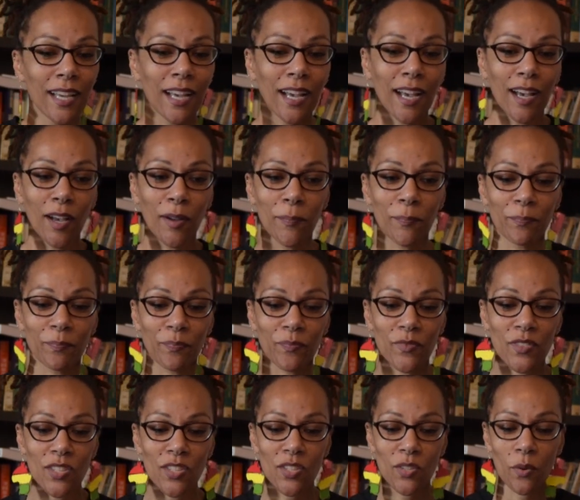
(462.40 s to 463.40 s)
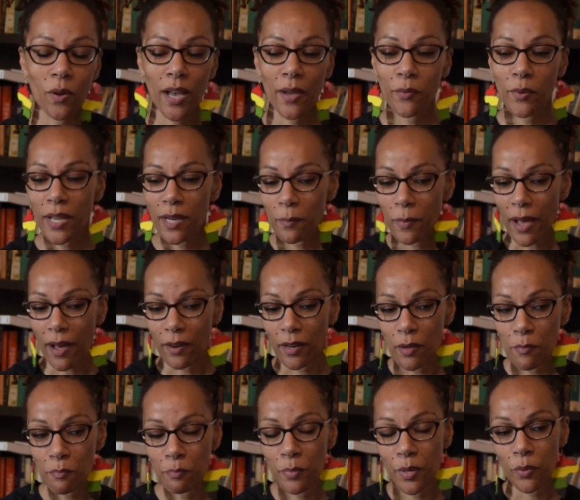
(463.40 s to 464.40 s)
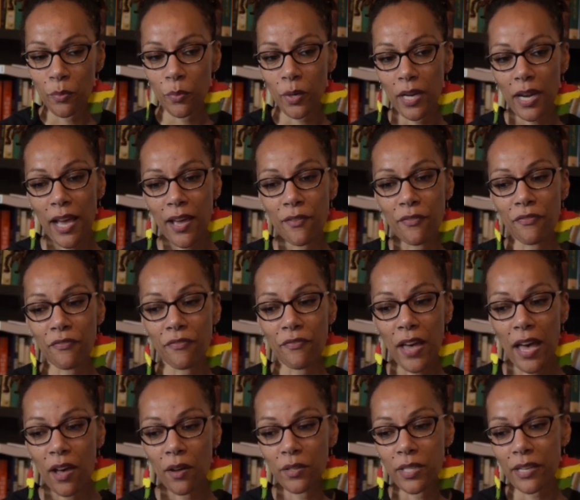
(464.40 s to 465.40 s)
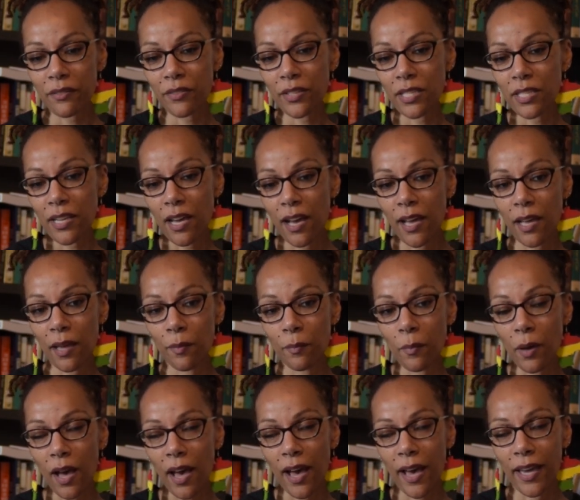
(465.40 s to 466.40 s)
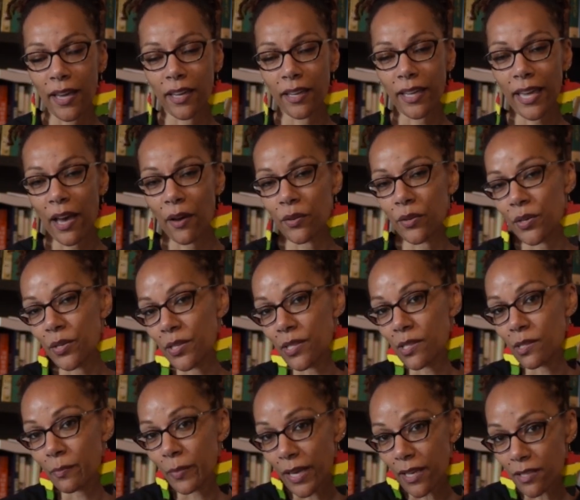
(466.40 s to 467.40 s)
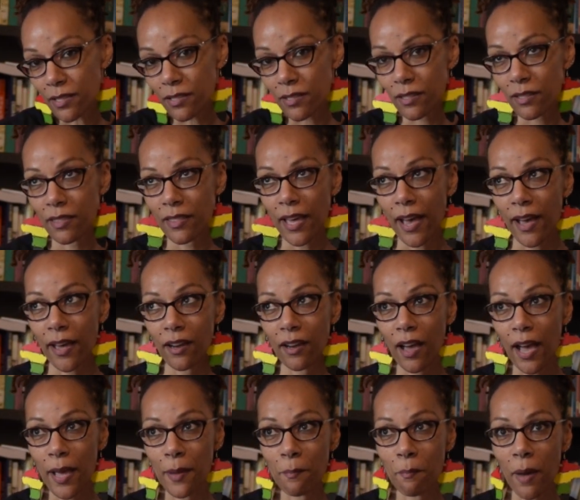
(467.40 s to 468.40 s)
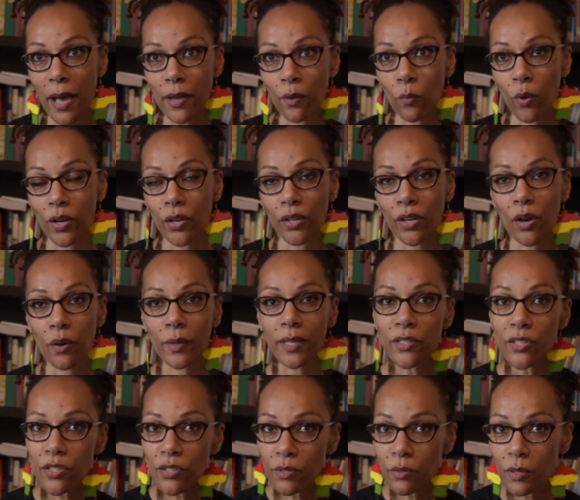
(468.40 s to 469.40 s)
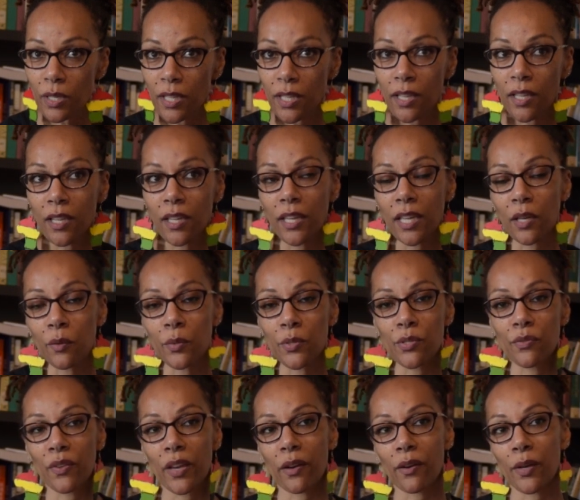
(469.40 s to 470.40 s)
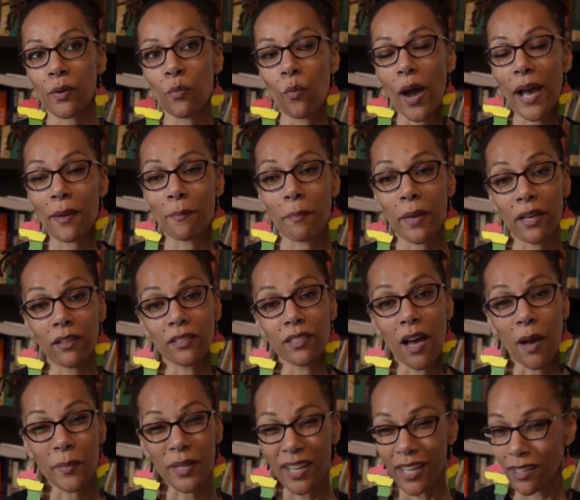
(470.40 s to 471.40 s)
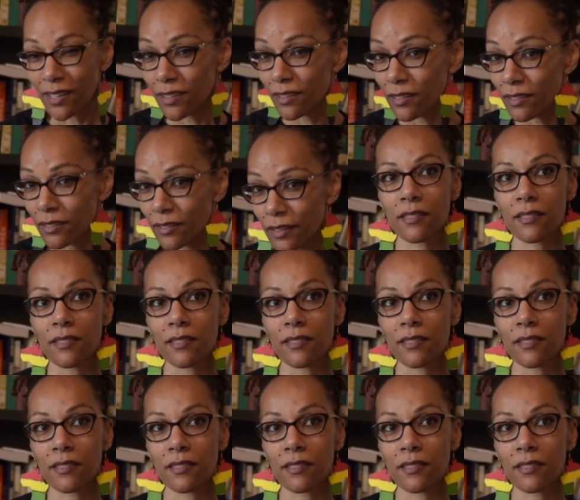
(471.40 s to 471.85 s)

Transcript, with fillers: Um, so I read about it, but what I found every time I encountered a space that I might want to go into, it was very white male dominated.